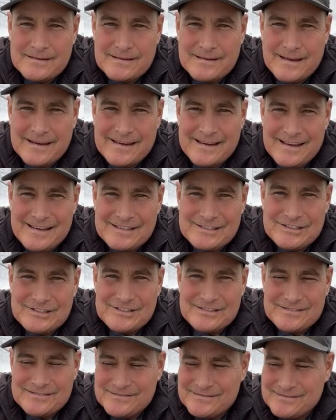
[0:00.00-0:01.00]
Hey
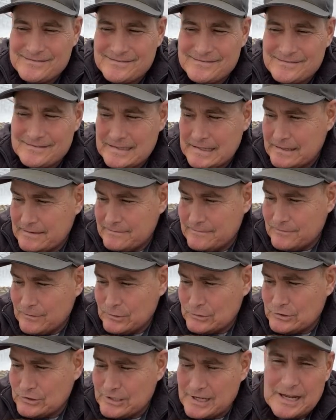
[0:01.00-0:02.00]
guys,
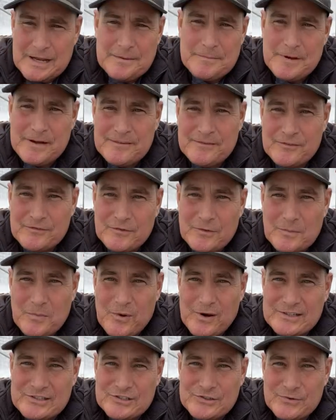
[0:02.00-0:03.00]
first time ever for
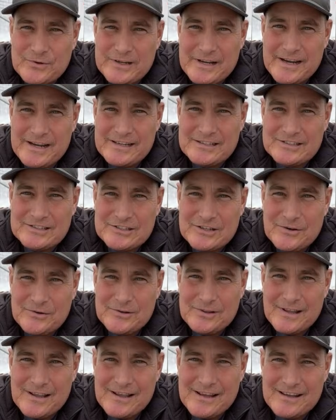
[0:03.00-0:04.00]
Pratt's Greenhouse
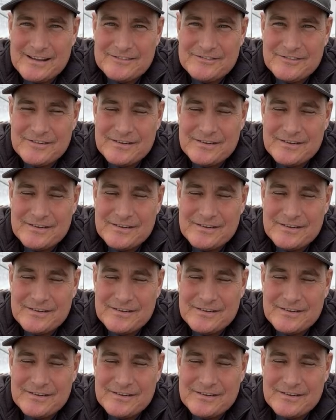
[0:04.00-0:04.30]
going live.